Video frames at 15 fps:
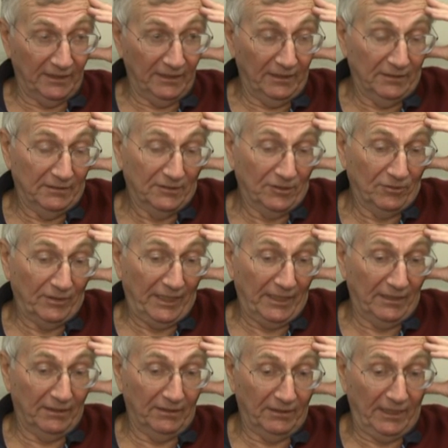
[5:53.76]
And so
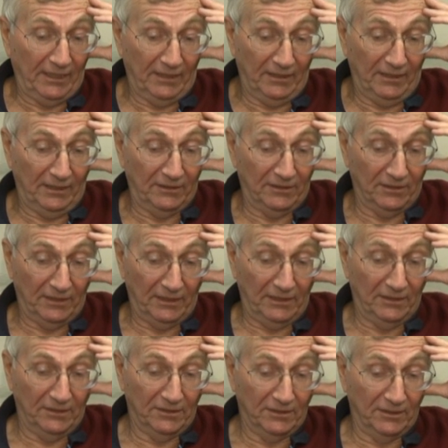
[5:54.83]
he's
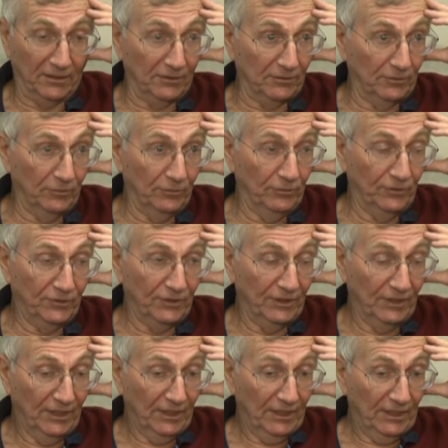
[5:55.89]
going to lose.
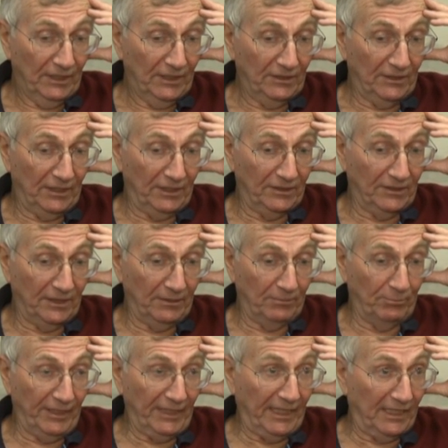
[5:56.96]
His
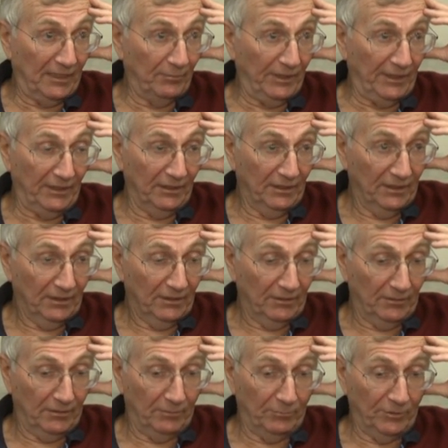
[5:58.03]
big enemy,
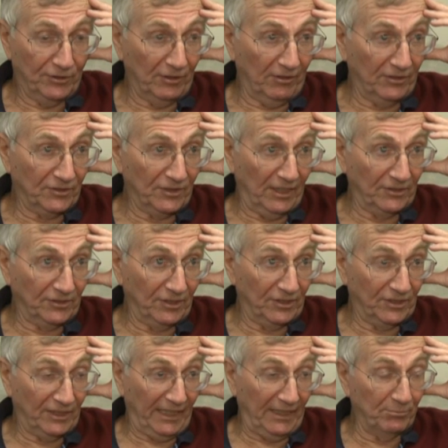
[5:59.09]
Bashar Assad's going to
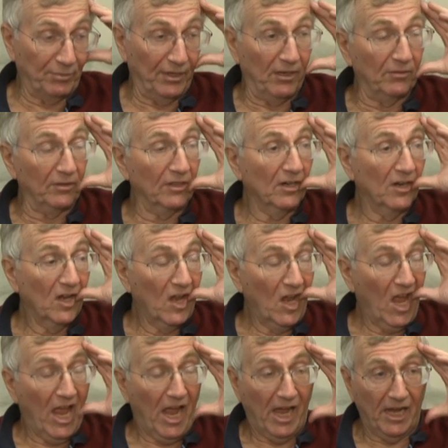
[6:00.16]
stay in power.
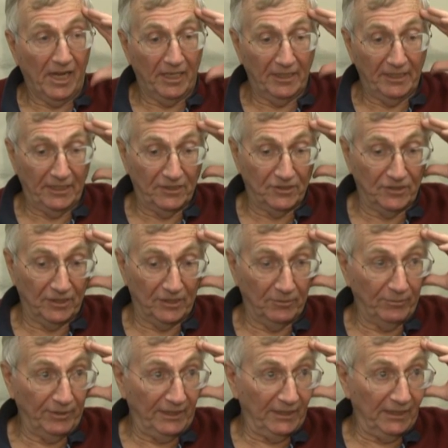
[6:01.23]
He's going to
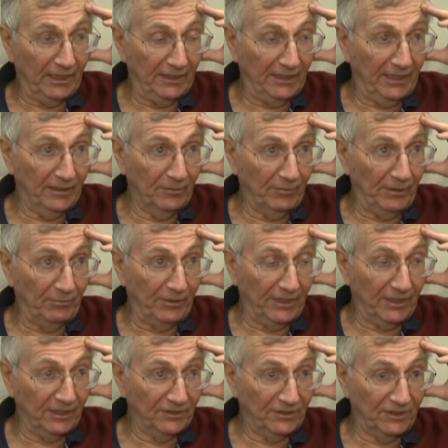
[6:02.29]
be an enemy
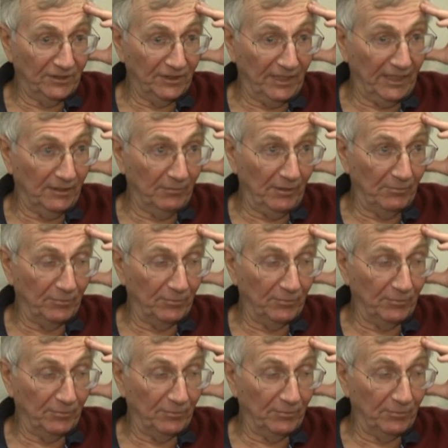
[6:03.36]
because he's an enemy of